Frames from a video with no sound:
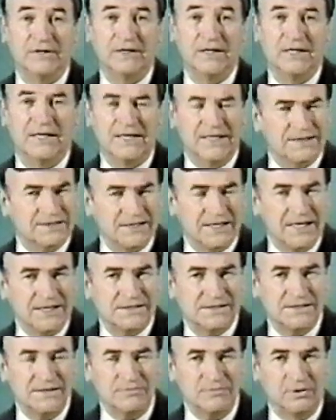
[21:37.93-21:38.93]
It's that
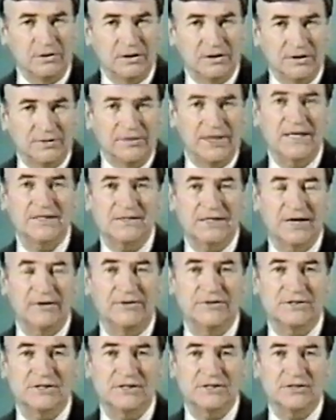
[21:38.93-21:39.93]
simple. That's how
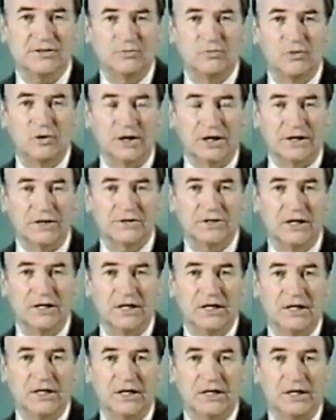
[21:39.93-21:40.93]
the system works.
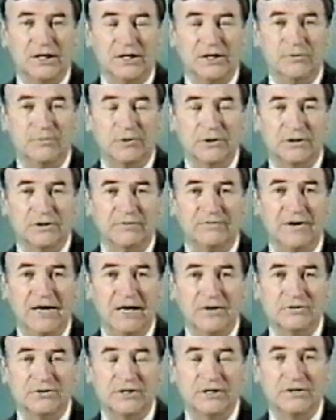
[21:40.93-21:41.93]
You put the
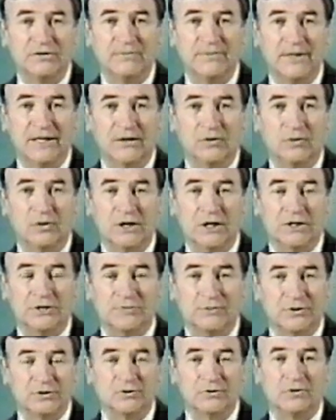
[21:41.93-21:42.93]
vowels in to make words,
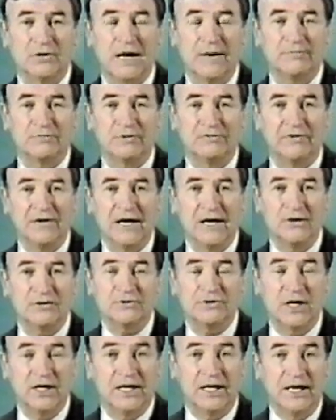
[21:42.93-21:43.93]
but you drop the
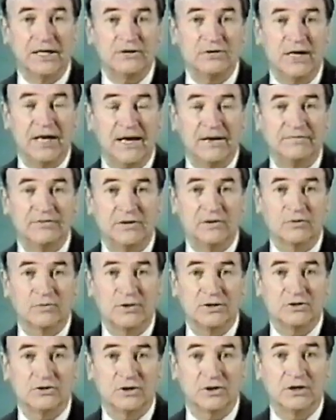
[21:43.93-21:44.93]
vowels and you have the
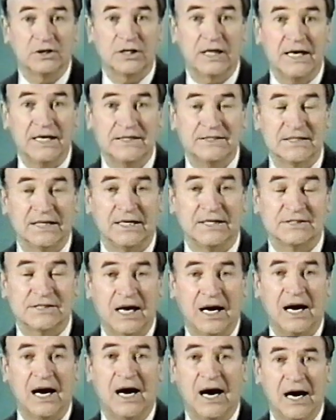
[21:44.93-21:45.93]
original consonants,
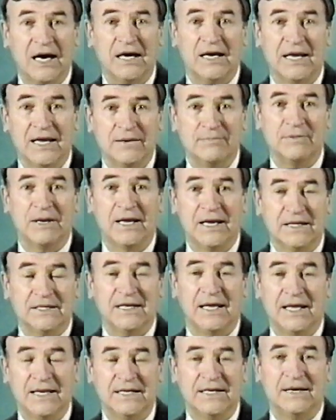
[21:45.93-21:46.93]
R, M, N,
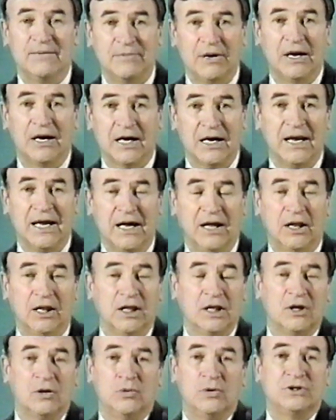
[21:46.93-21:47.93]
N, M, R, L,
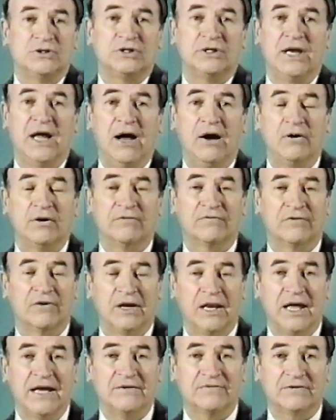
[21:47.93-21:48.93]
which now and for
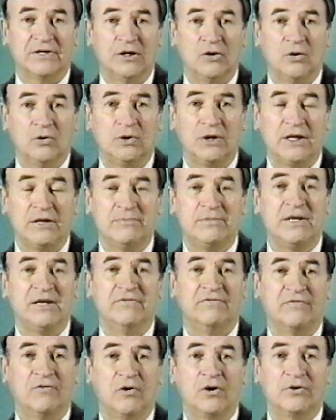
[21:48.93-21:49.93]
life can only be
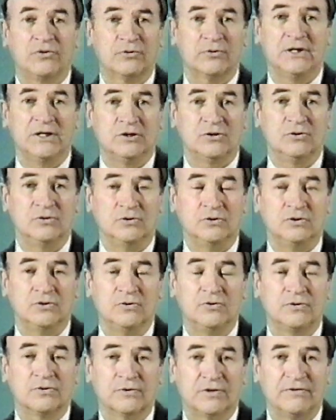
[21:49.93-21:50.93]

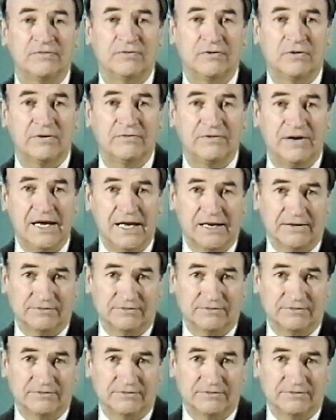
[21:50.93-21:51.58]
432-2345.